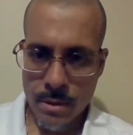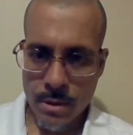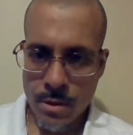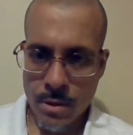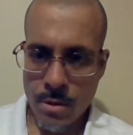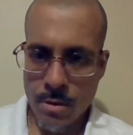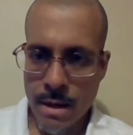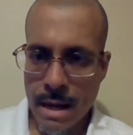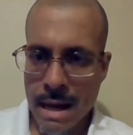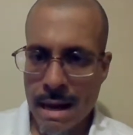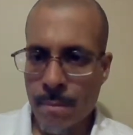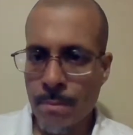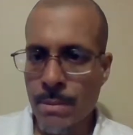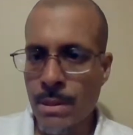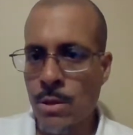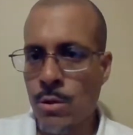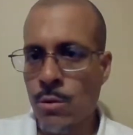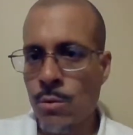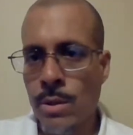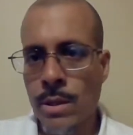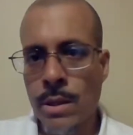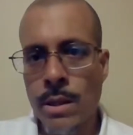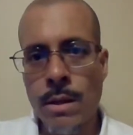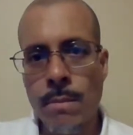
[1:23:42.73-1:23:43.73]
I'll be
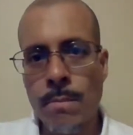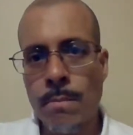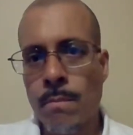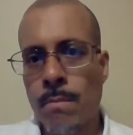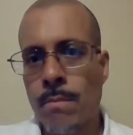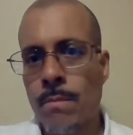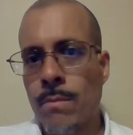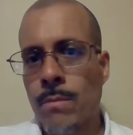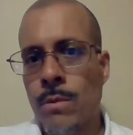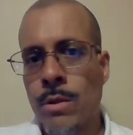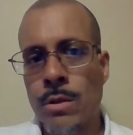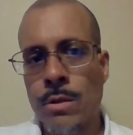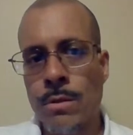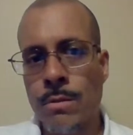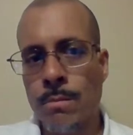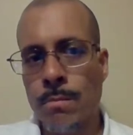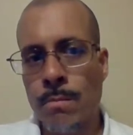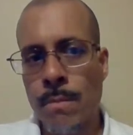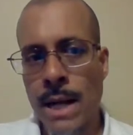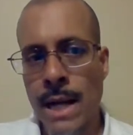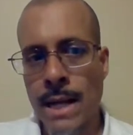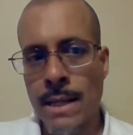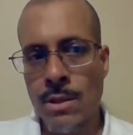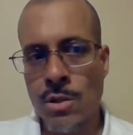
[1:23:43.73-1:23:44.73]
doing,
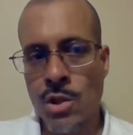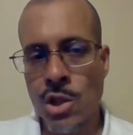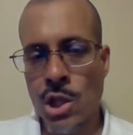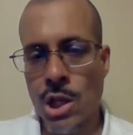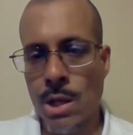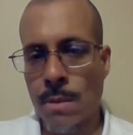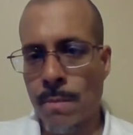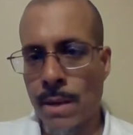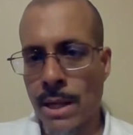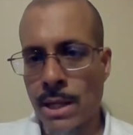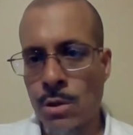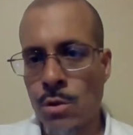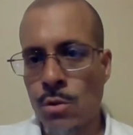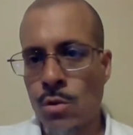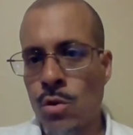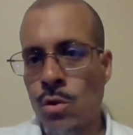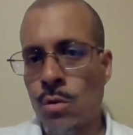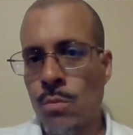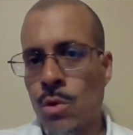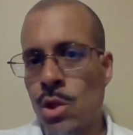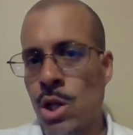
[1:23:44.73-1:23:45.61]
my YouTube